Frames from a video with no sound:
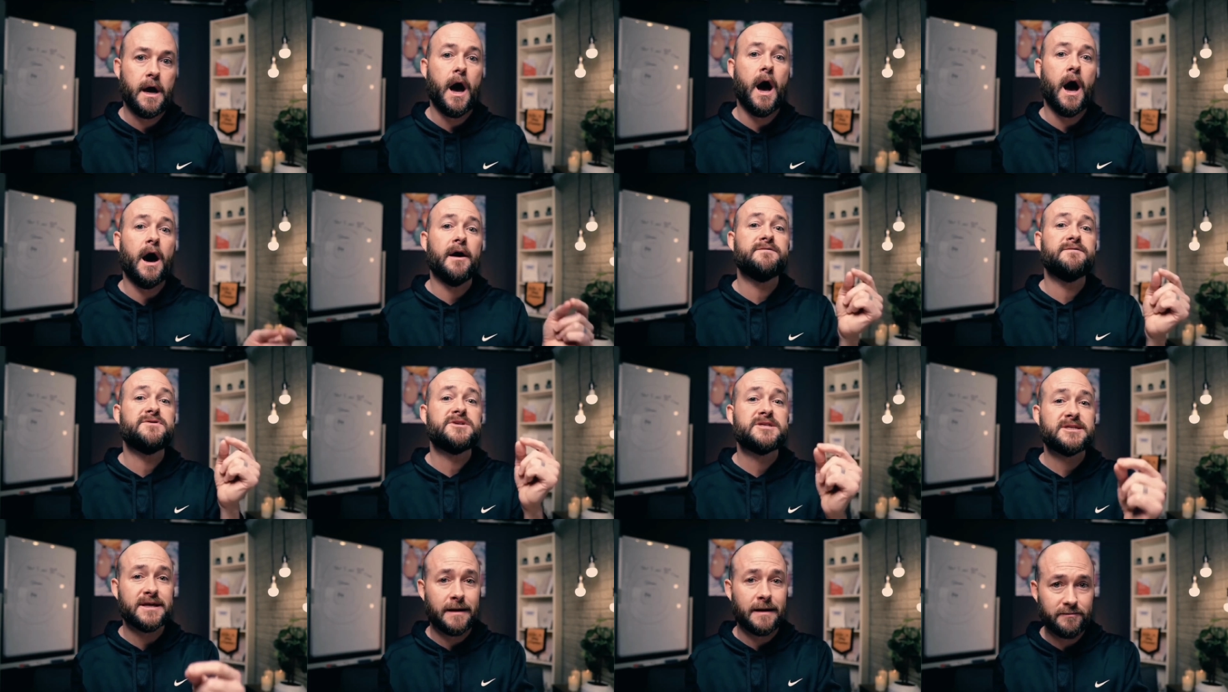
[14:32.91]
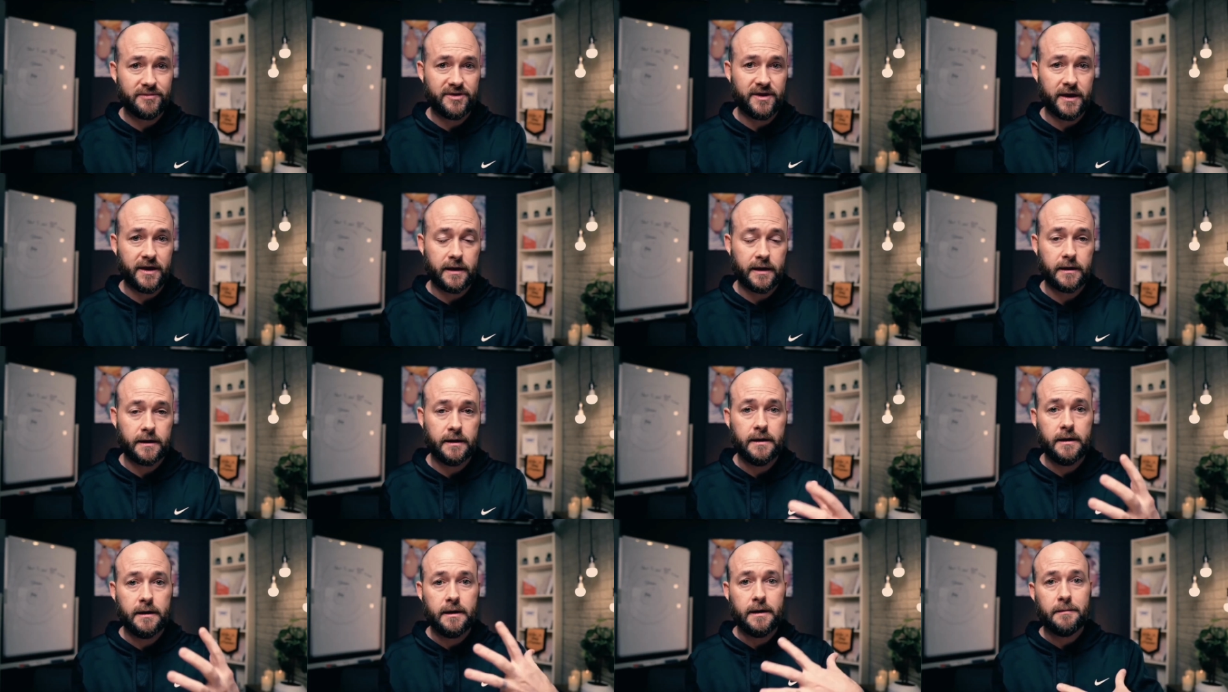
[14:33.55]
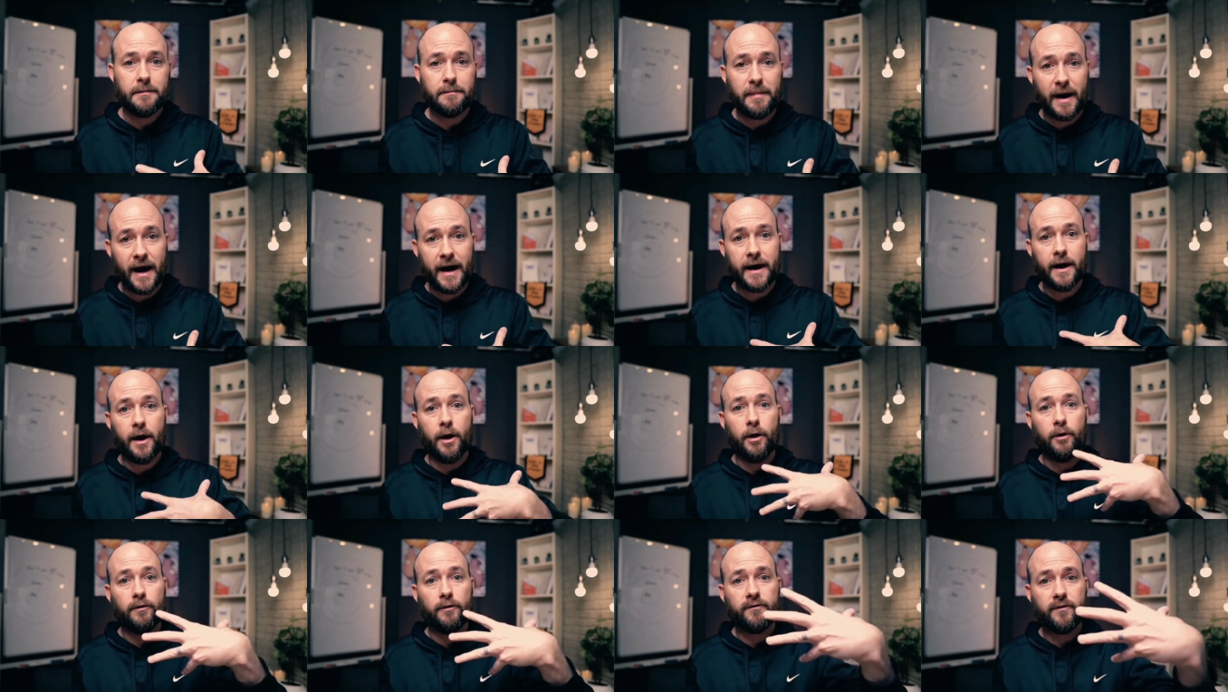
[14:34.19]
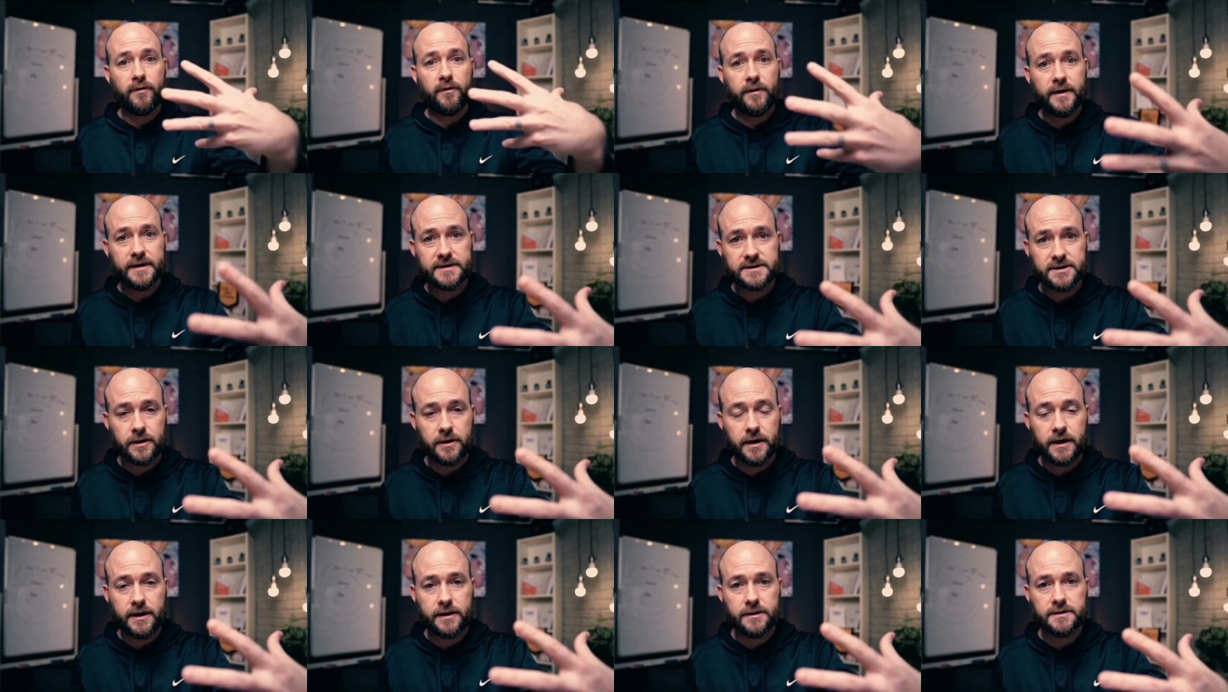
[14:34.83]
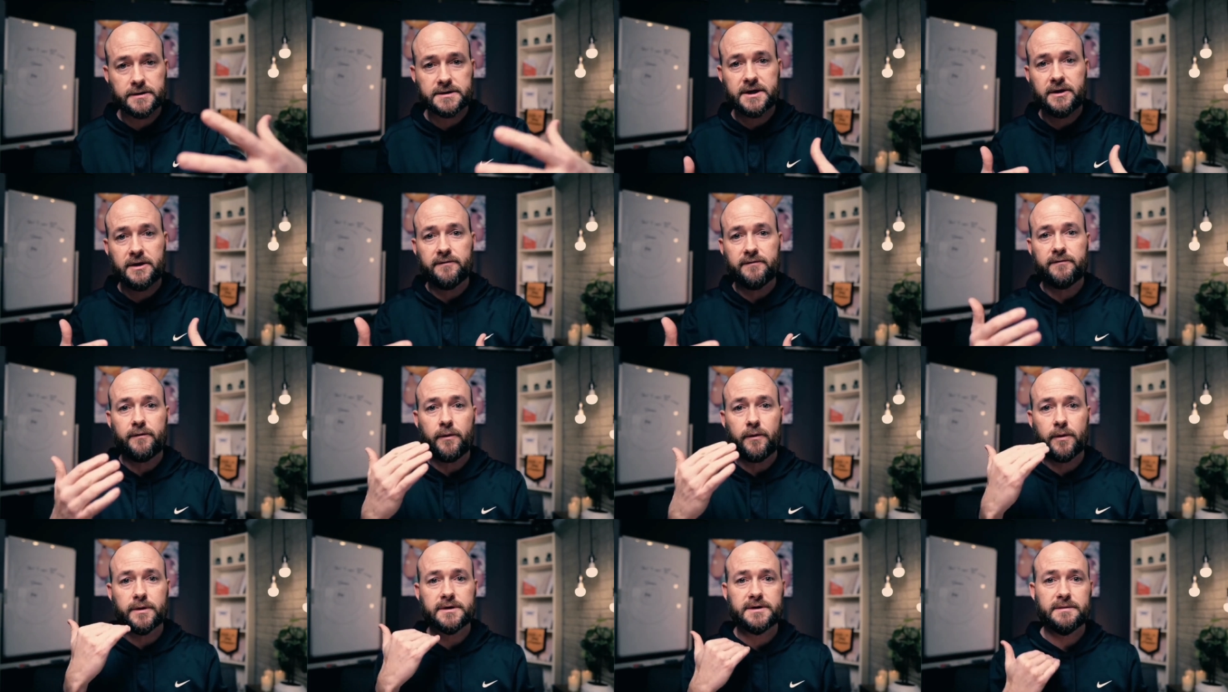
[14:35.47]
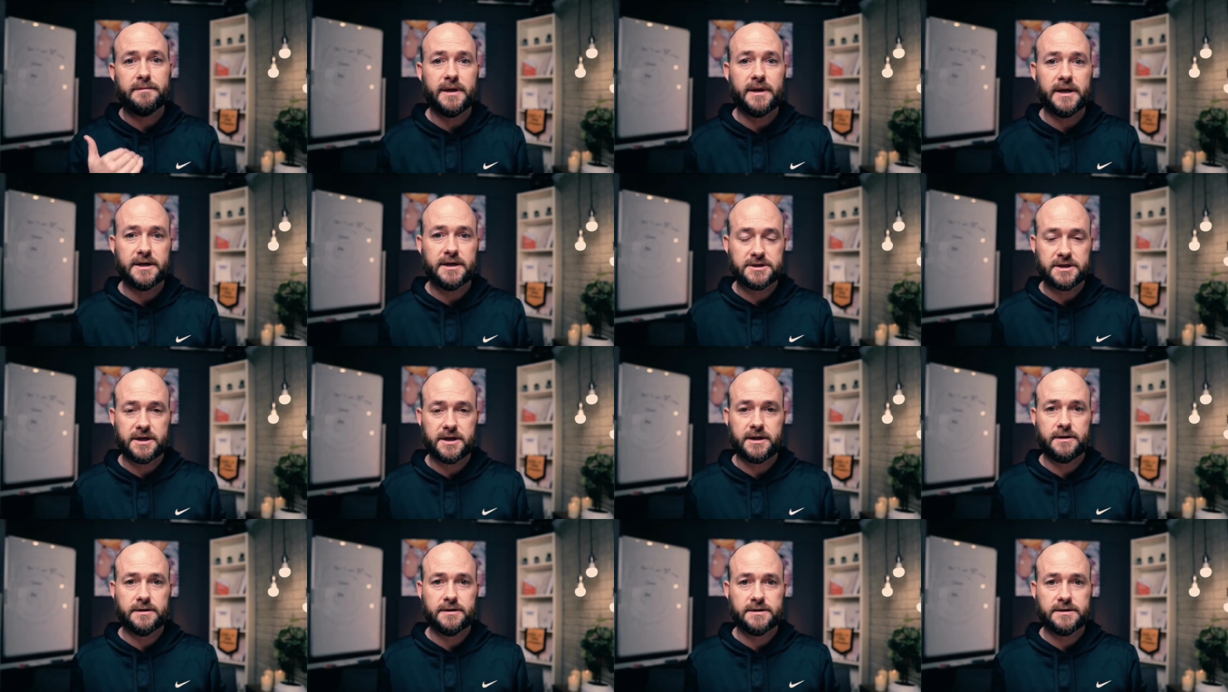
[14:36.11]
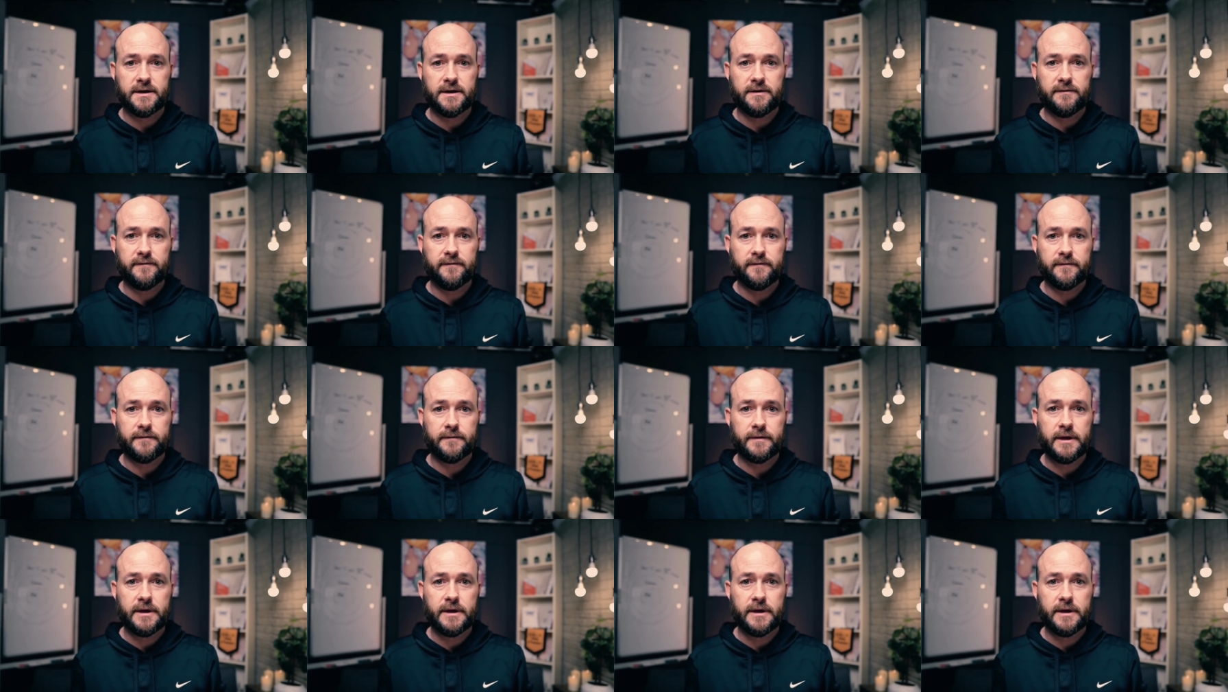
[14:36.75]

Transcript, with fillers: of something by overexerting yourself or diminishing yourself.